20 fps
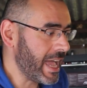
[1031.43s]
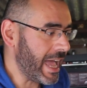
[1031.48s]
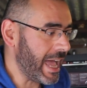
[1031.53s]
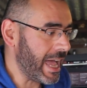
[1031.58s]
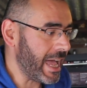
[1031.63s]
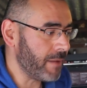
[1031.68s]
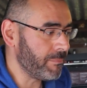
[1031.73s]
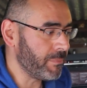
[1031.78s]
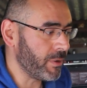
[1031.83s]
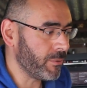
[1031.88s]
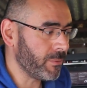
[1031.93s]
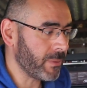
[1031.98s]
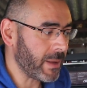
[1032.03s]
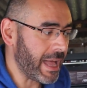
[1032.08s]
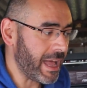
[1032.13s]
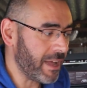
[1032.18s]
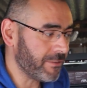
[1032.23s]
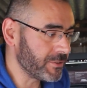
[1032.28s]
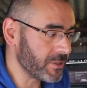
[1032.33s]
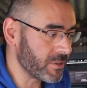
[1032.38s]
but
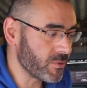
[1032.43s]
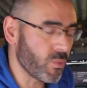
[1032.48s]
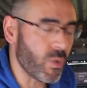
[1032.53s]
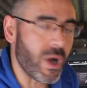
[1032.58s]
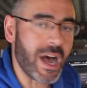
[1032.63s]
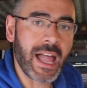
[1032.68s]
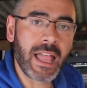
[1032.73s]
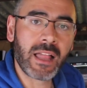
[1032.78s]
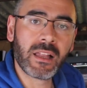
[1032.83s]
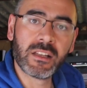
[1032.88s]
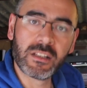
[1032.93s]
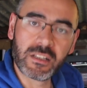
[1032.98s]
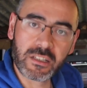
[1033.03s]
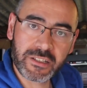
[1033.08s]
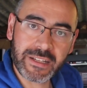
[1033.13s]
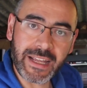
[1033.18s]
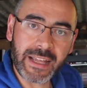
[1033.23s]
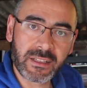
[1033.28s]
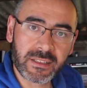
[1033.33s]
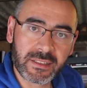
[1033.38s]
after a while it'll
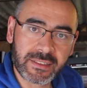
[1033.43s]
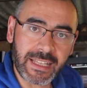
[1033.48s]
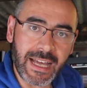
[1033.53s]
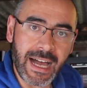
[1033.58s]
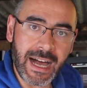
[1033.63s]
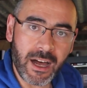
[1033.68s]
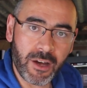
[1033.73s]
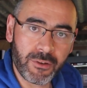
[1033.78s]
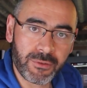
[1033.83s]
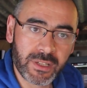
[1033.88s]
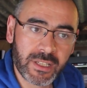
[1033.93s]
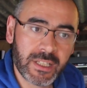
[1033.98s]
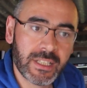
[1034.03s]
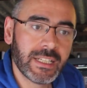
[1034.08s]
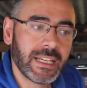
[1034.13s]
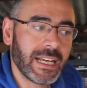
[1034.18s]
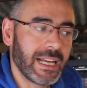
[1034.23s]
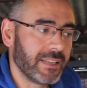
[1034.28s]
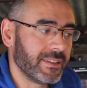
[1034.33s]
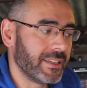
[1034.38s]
settle down,
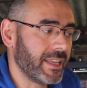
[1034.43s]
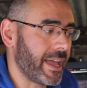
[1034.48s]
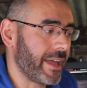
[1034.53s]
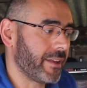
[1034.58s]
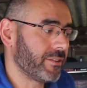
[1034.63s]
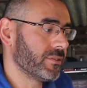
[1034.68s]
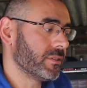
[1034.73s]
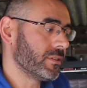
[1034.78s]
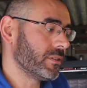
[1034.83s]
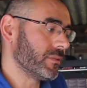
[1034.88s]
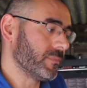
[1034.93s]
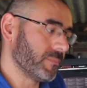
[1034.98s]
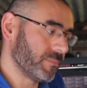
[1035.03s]
and then